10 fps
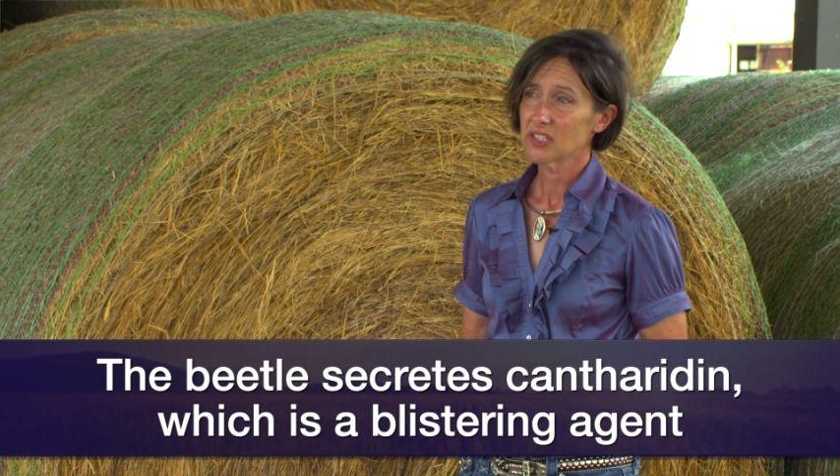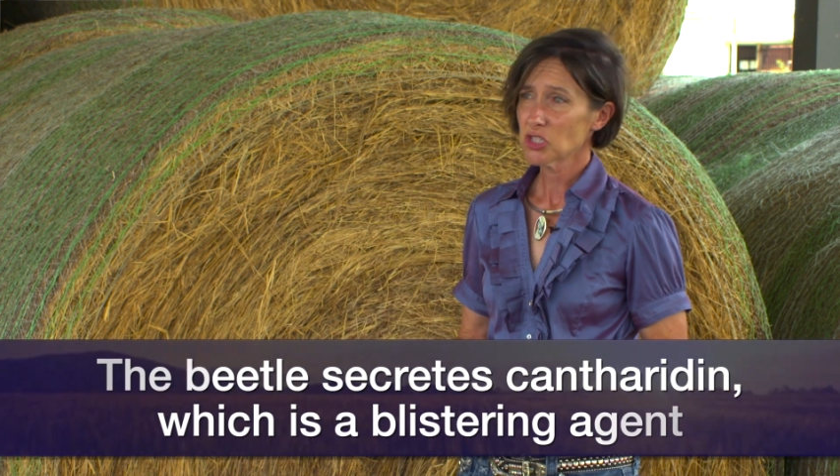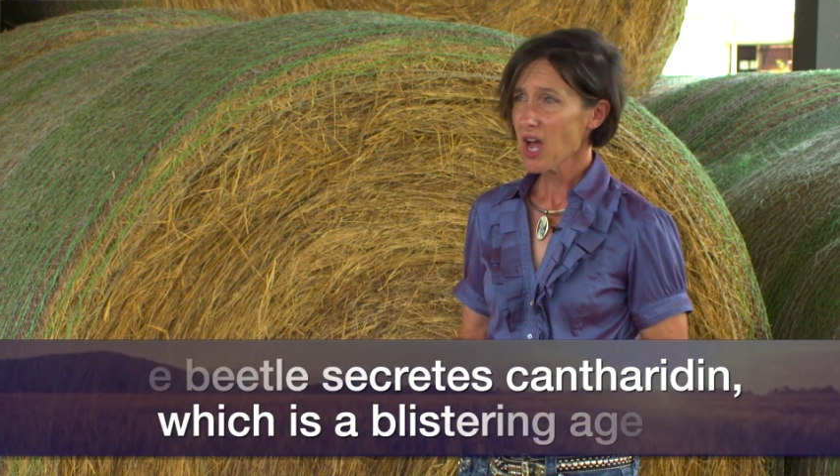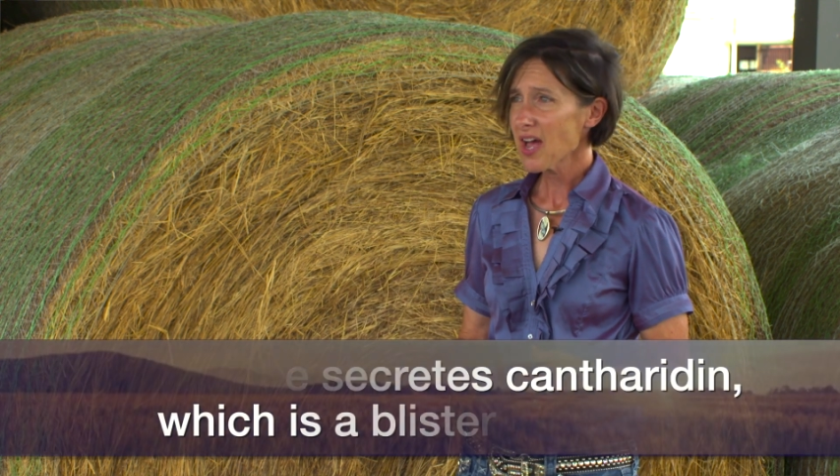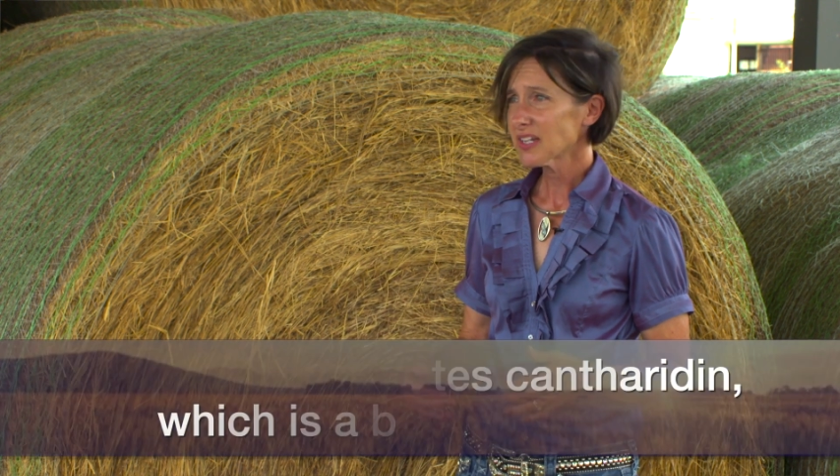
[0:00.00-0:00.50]

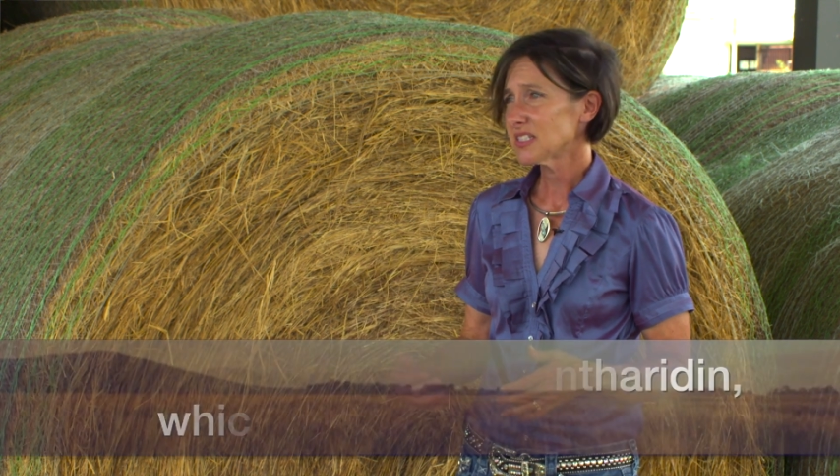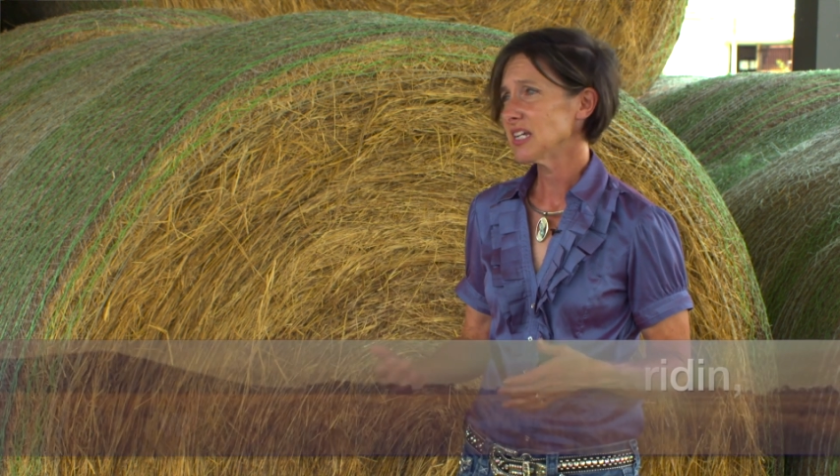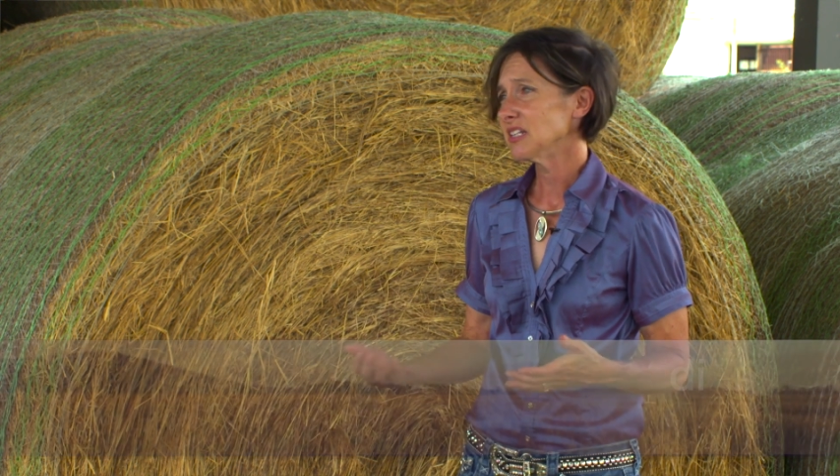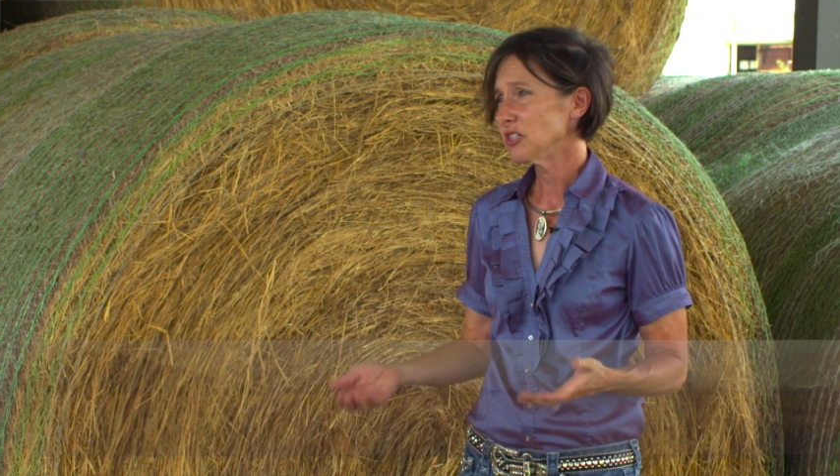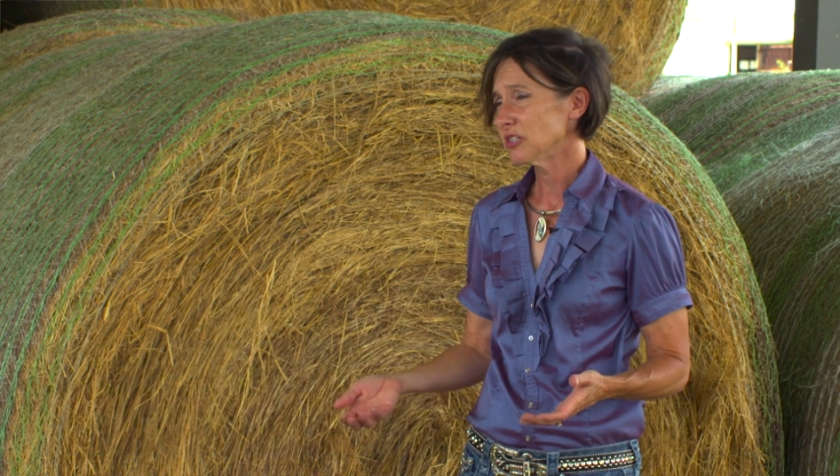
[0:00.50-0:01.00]
tract
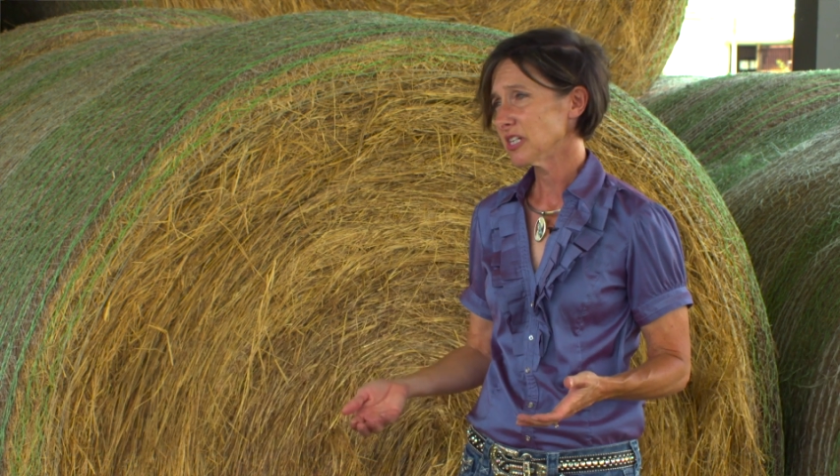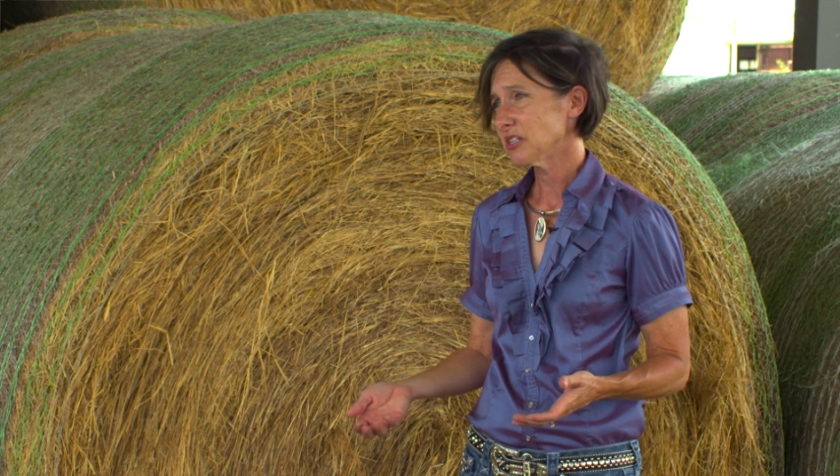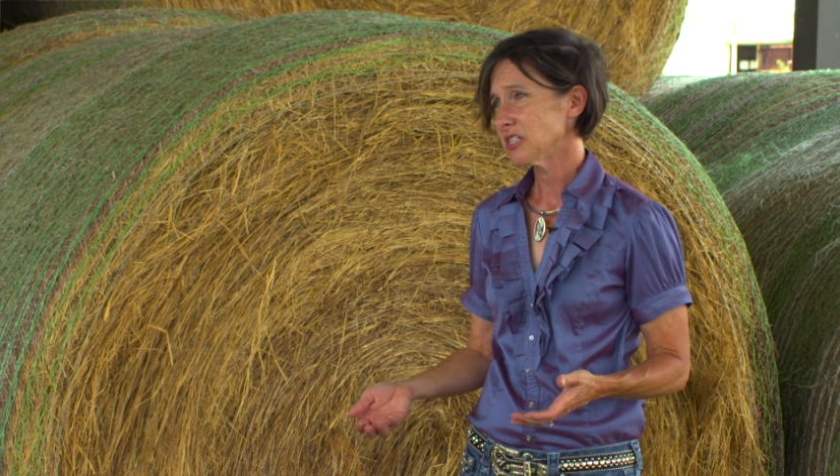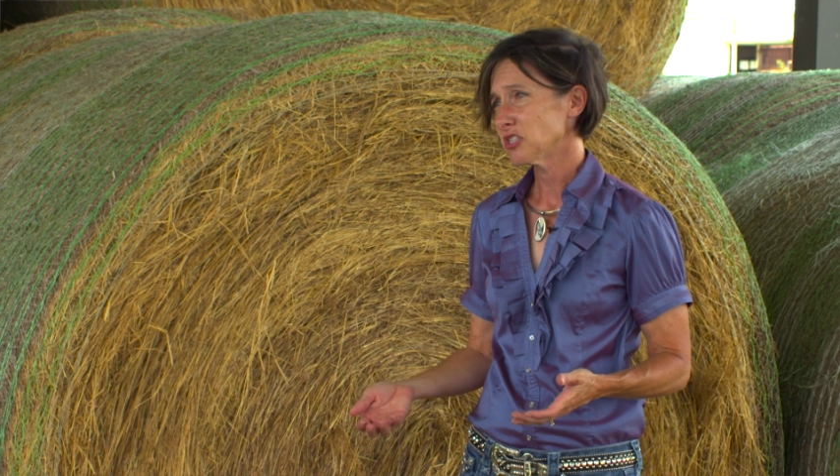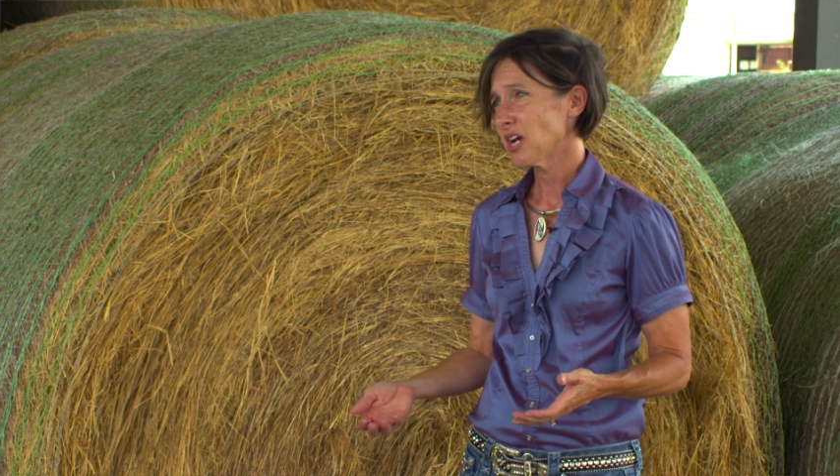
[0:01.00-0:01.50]
and
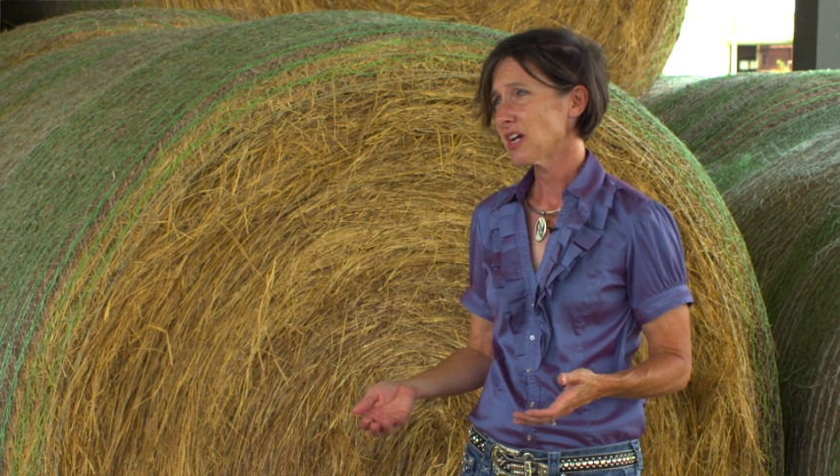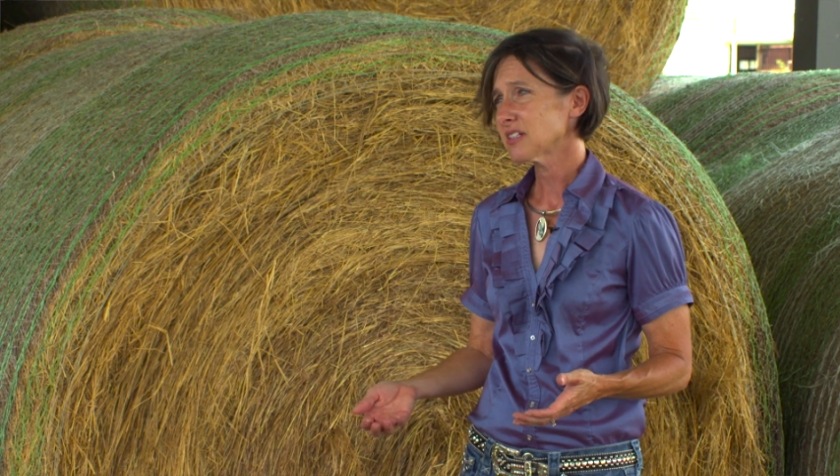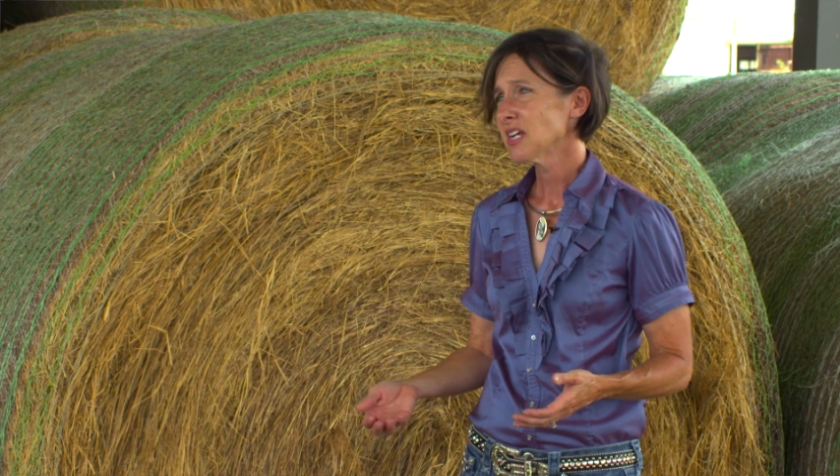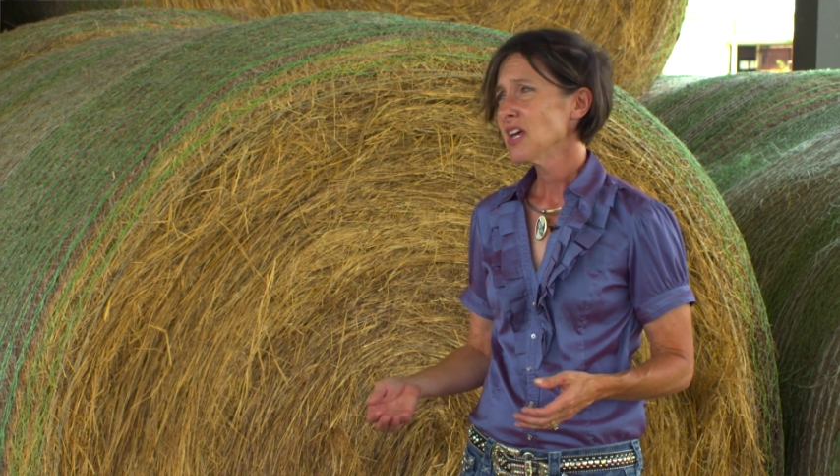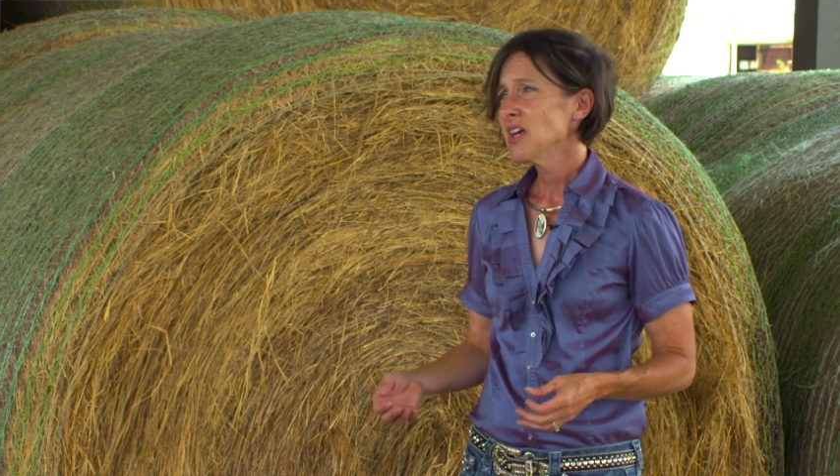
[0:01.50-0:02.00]
urinary tract.